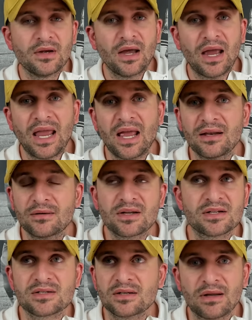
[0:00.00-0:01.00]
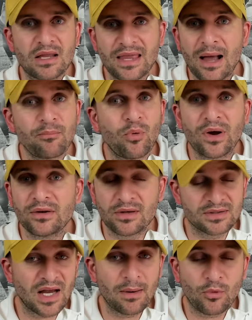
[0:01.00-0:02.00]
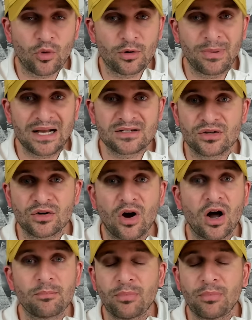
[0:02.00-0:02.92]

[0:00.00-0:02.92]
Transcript: And because at that point, the top quarterbacks are gone.